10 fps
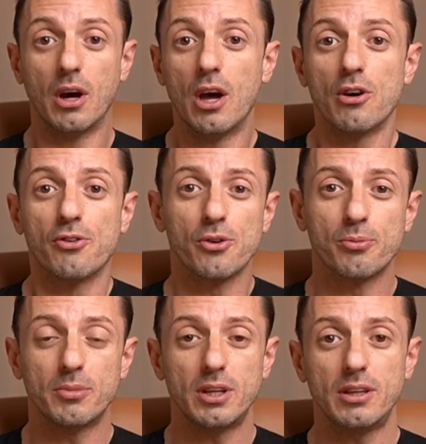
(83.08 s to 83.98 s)

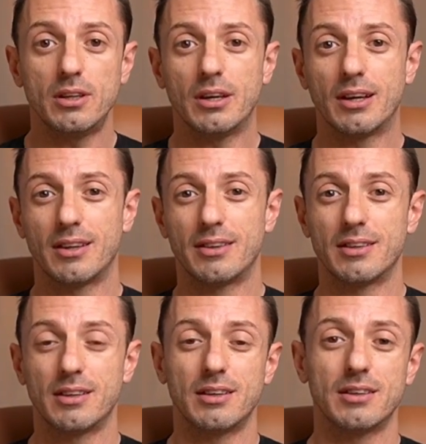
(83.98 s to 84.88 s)
for me,
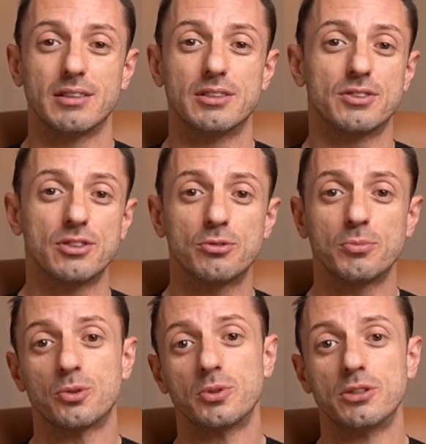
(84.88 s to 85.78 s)
the decision
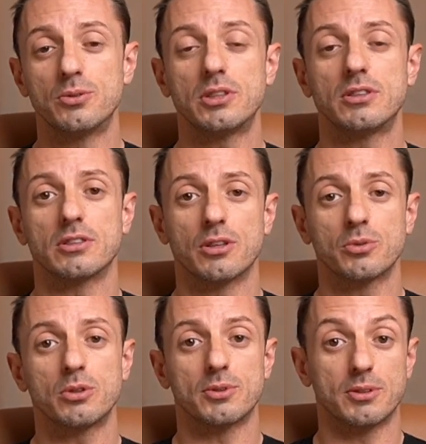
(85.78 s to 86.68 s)
between Unity and
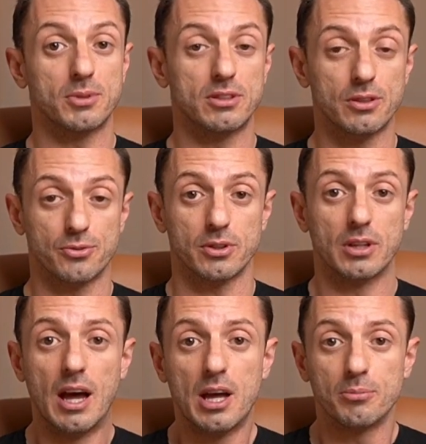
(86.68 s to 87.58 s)
Unreal was a bit different
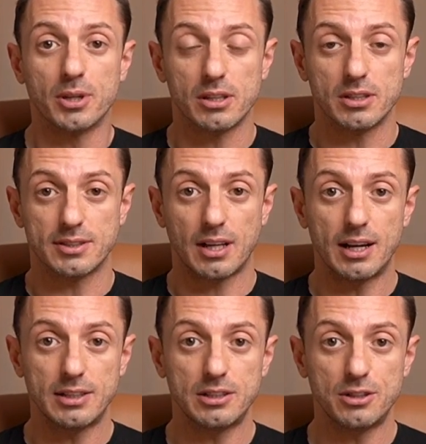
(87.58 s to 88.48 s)
because
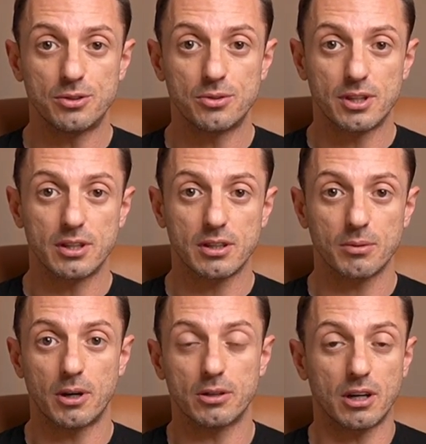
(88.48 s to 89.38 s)
I need to think
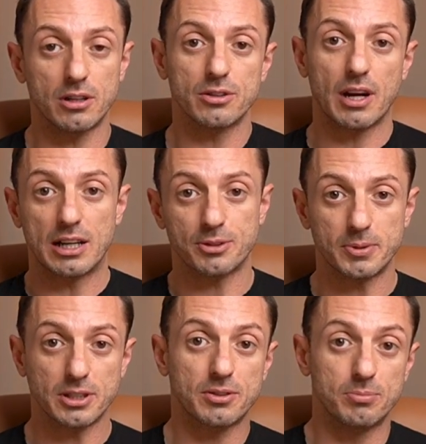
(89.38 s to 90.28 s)
about other
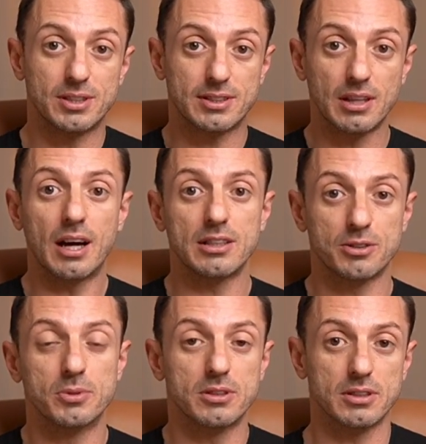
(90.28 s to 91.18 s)
aspects
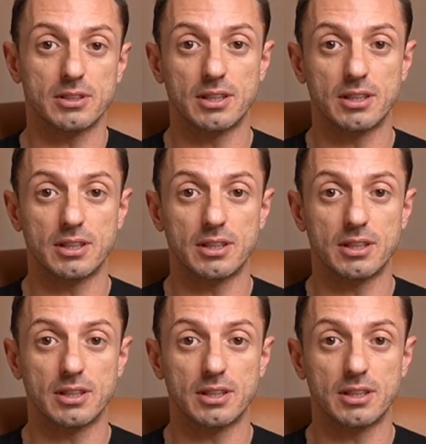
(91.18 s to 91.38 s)
besides building the